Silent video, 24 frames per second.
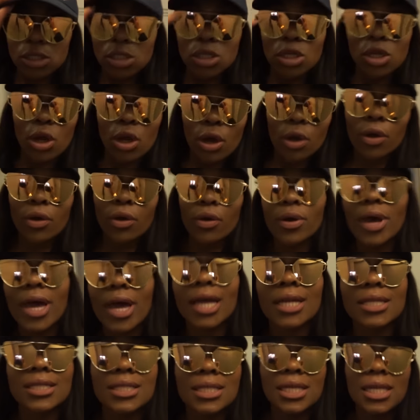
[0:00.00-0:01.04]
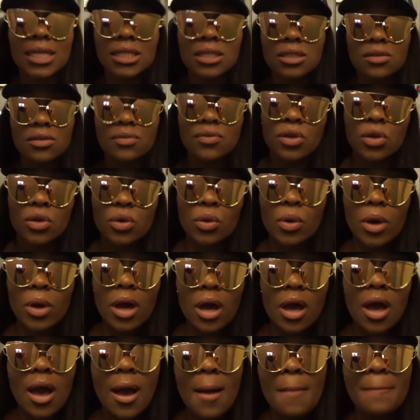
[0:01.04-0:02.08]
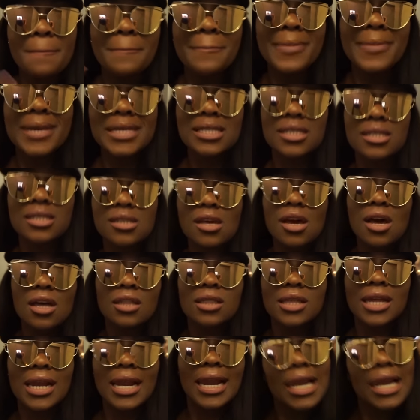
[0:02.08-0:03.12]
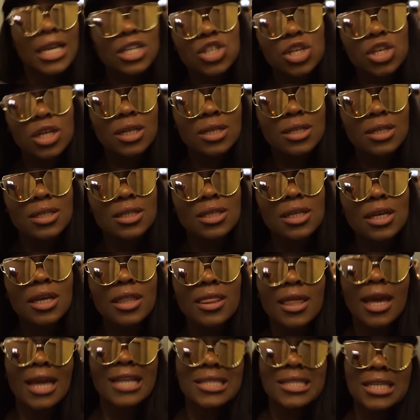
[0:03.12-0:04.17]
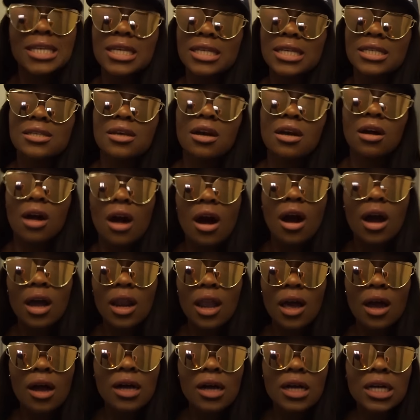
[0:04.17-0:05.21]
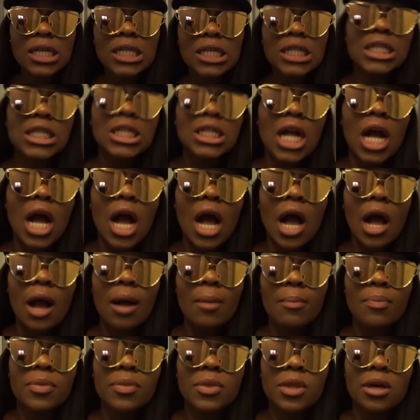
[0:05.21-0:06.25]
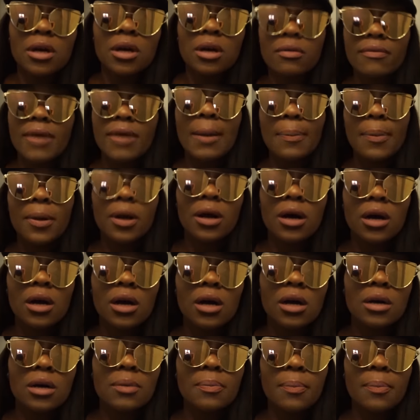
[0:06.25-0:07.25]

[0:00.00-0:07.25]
to go and interview Mr. the legend that is Akala, um, the rapper,